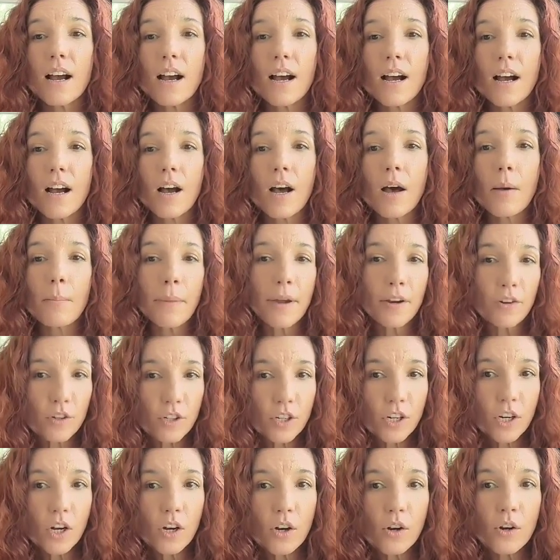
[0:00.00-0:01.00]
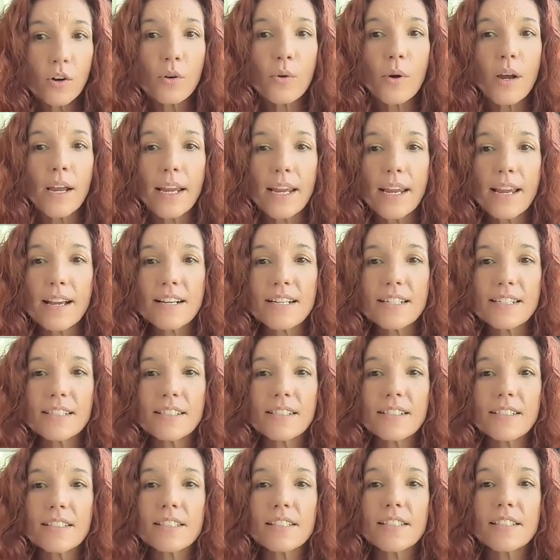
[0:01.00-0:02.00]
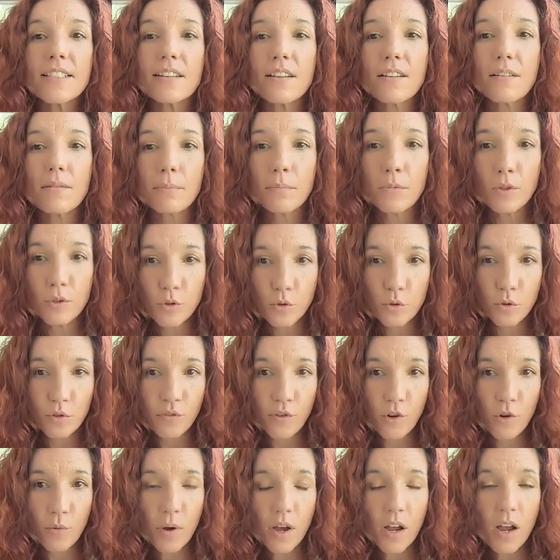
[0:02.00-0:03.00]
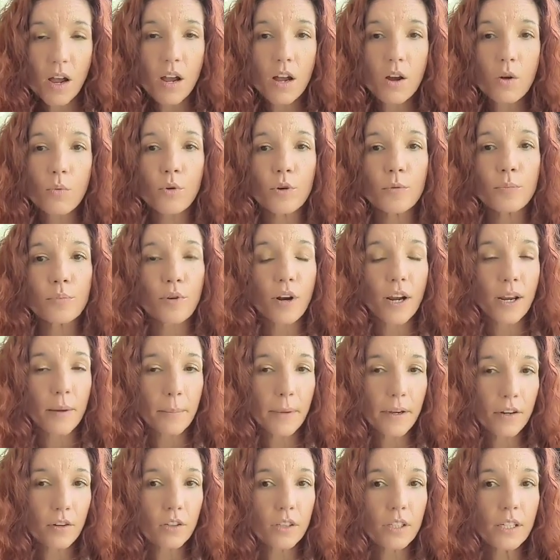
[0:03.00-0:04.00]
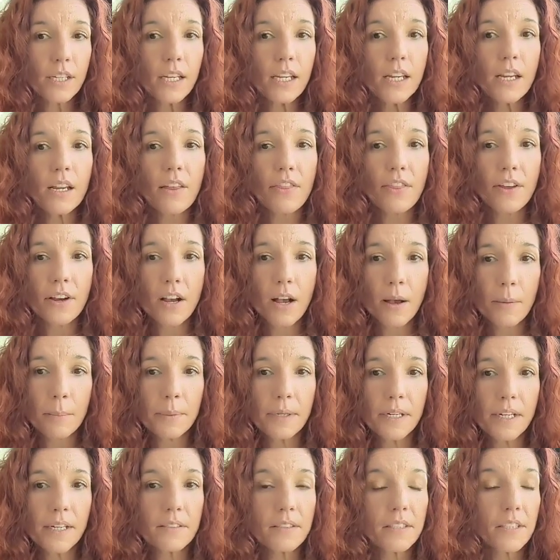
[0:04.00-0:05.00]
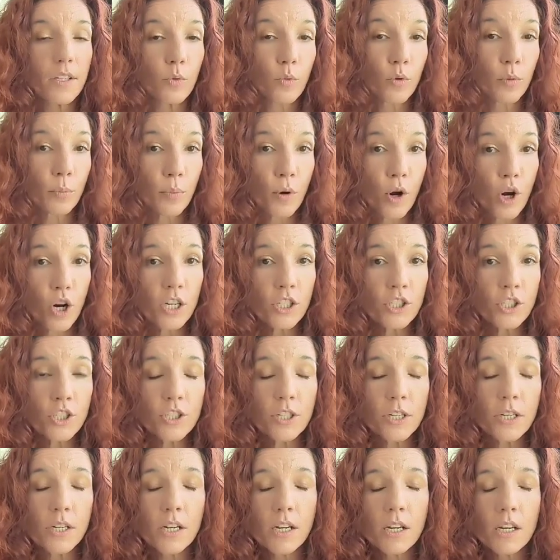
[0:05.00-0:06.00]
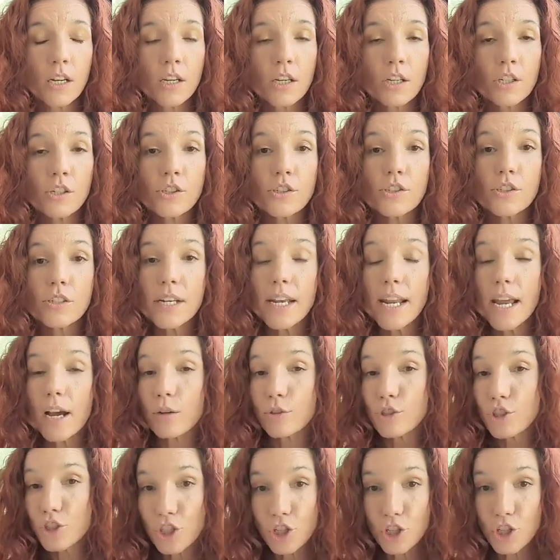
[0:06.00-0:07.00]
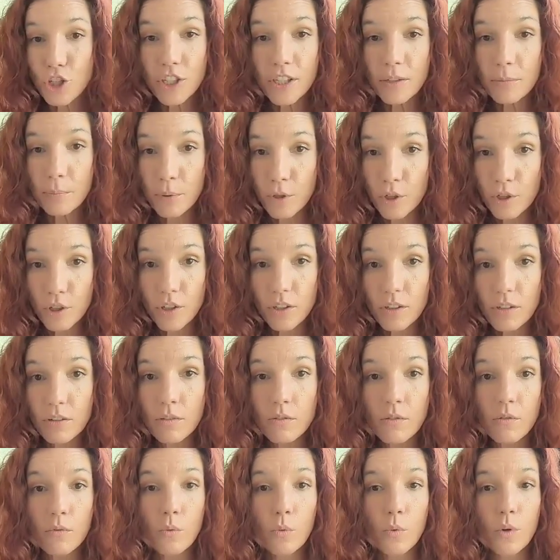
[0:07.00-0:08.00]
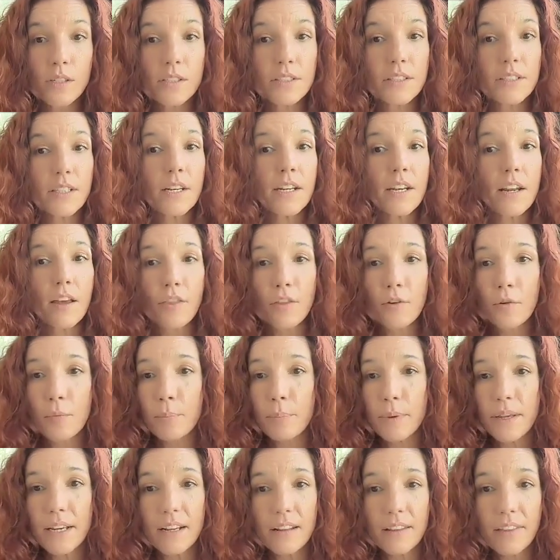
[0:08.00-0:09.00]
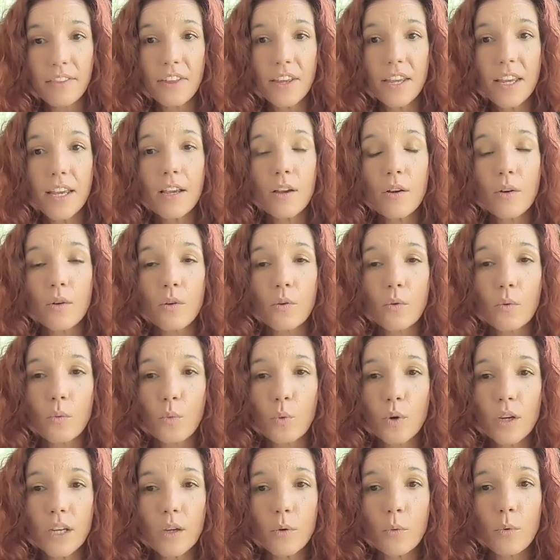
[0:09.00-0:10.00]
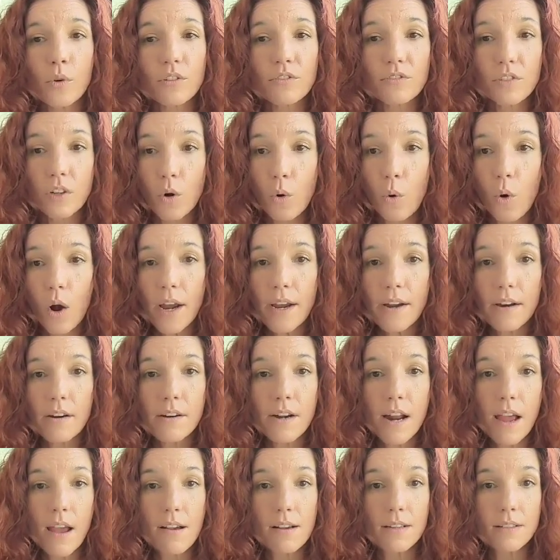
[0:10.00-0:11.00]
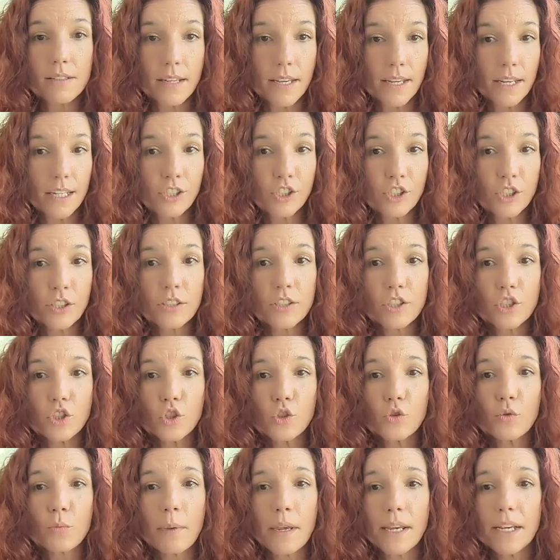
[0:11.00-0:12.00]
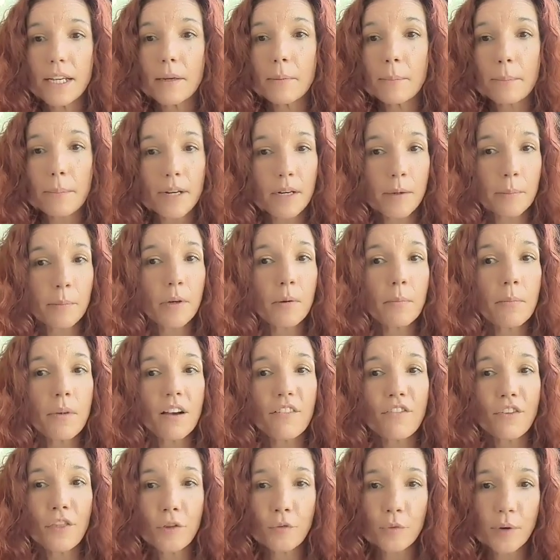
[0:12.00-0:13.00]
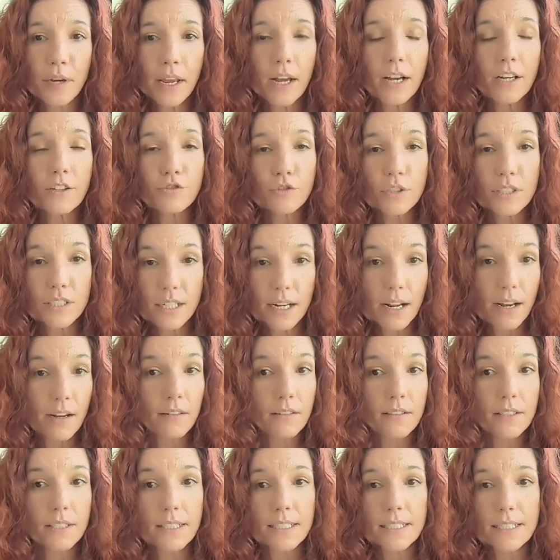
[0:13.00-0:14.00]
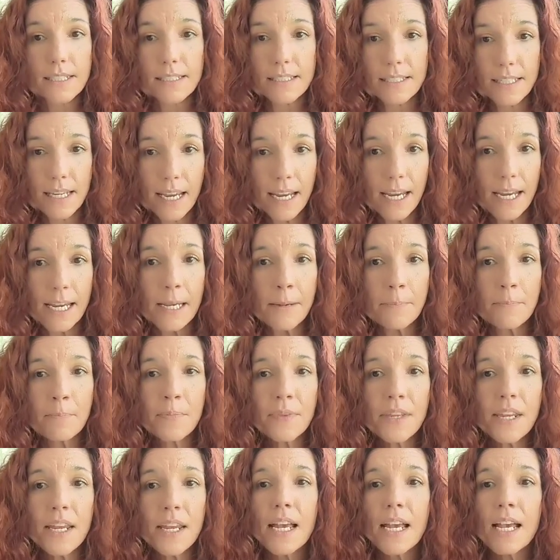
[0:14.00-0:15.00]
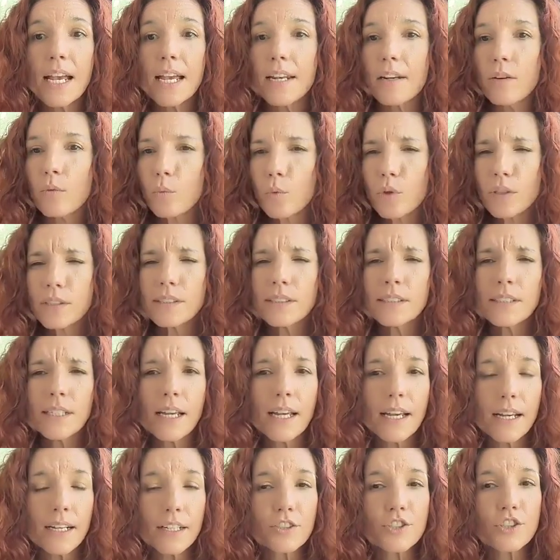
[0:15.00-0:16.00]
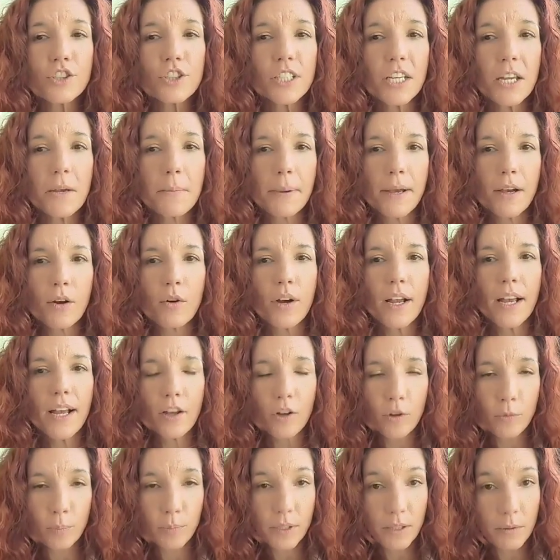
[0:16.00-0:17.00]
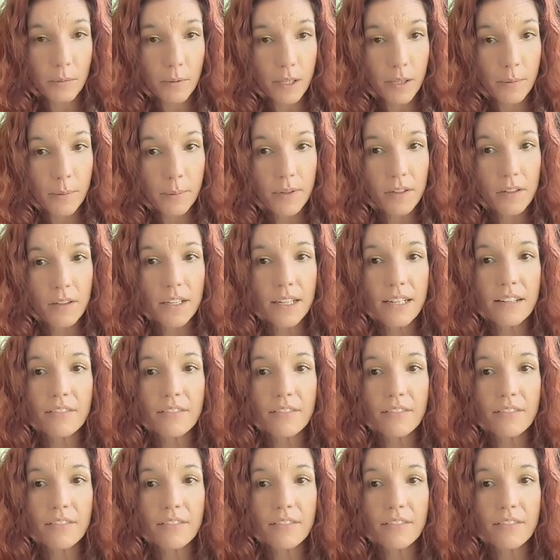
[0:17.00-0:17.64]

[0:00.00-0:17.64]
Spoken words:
Marico and Mutual of Omaha were primarily the companies that were pushed. Now, churn and burn was another big thing. We were required as agents to make a minimum of 300 dials a day. And it wasn't actually about helping people.